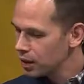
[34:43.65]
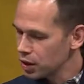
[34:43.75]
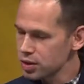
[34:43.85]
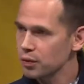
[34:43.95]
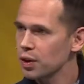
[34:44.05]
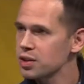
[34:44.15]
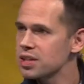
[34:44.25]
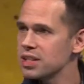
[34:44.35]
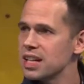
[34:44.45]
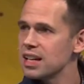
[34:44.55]
There's a verse
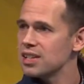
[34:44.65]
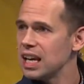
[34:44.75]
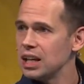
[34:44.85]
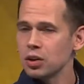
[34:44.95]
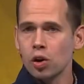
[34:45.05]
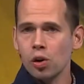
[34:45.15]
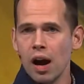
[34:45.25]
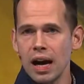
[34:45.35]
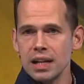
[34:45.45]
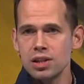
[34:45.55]
that says, In
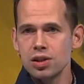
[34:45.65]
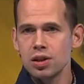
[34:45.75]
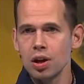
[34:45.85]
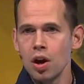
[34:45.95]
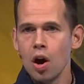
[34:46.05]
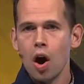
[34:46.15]
Christ,